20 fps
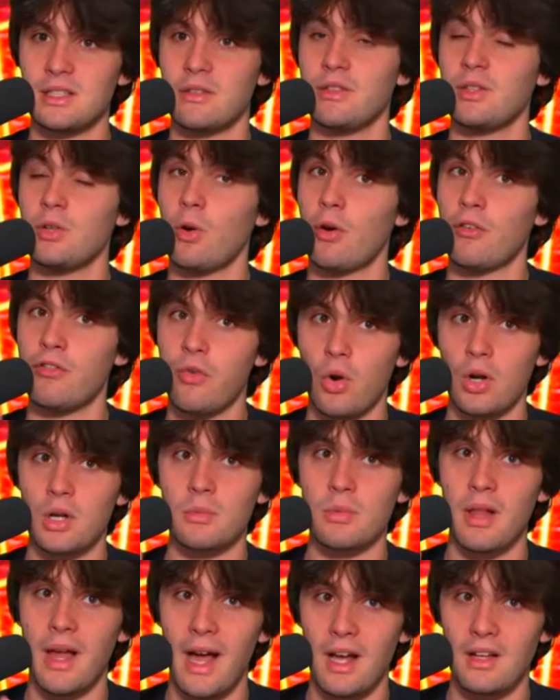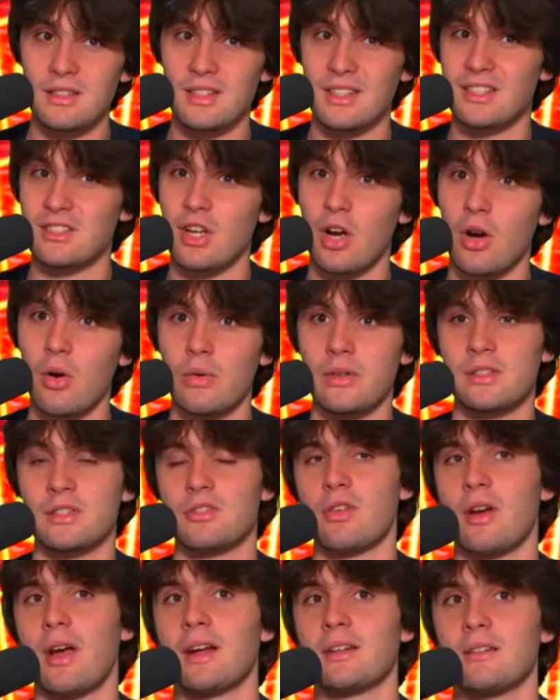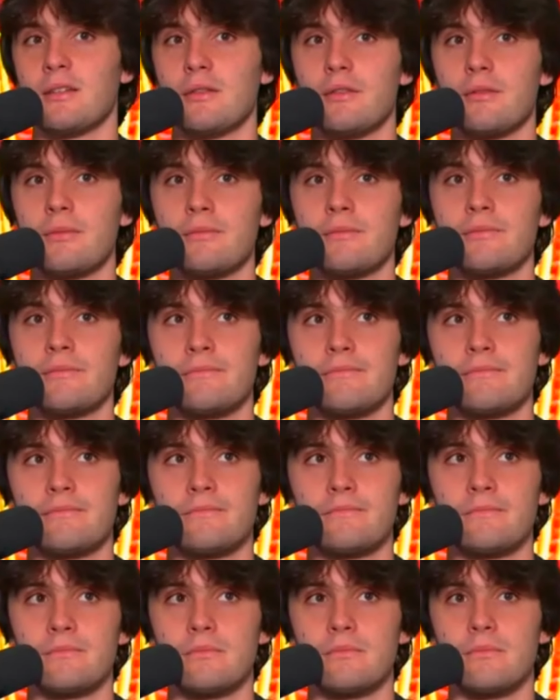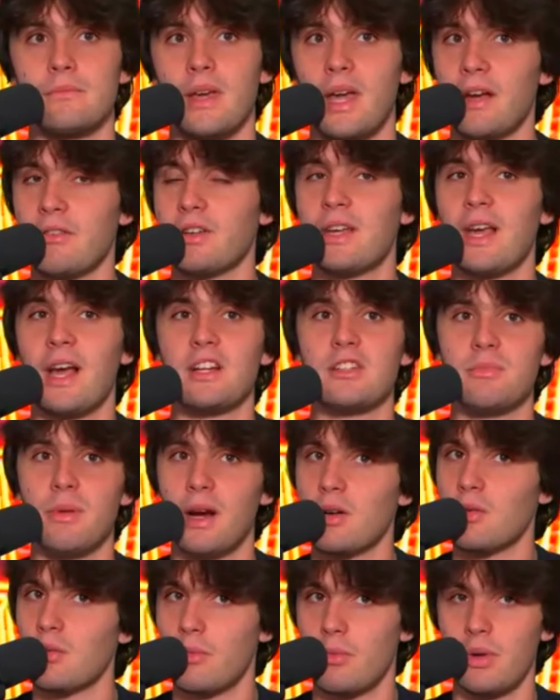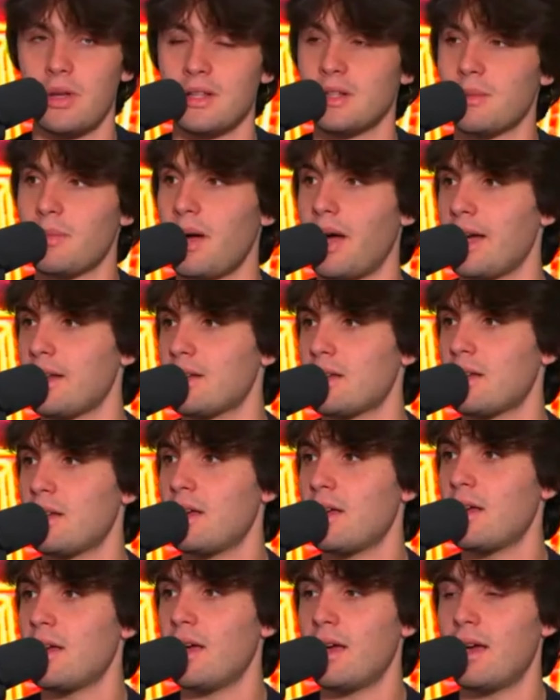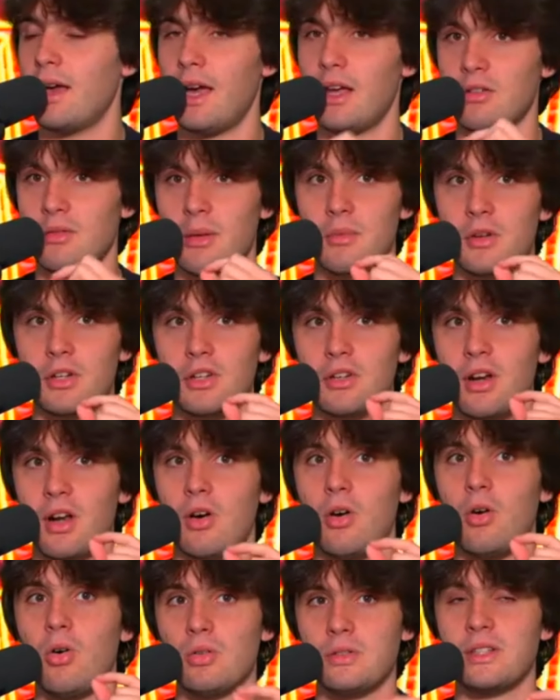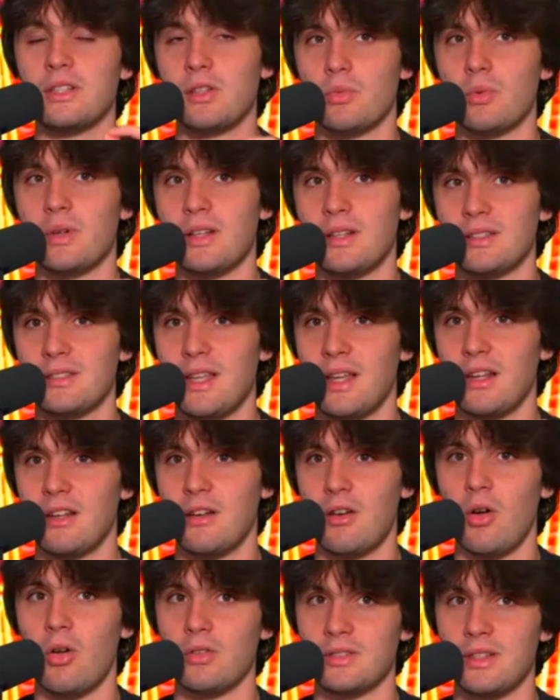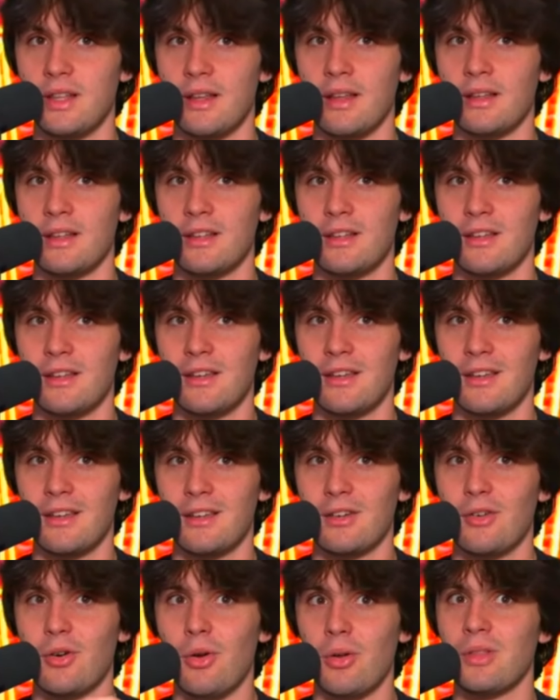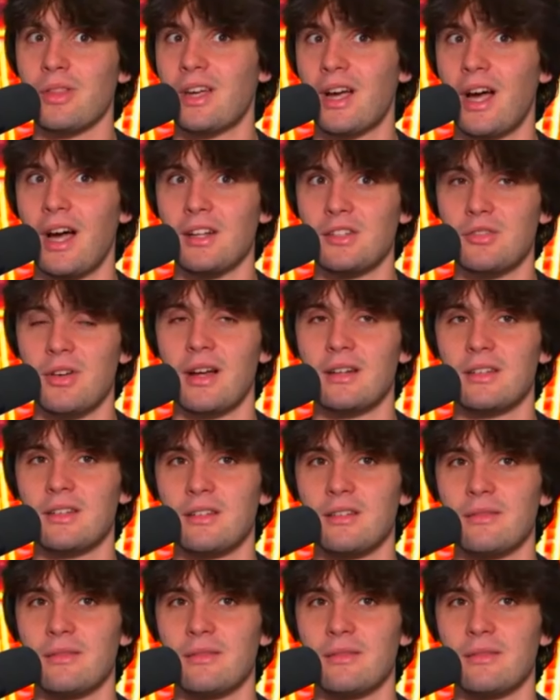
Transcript: If you do affordable housing, it's always attractive. Every cash buyer willing to buy it. And remember, you're not holding the real estate in wholesaling. You're holding the contract.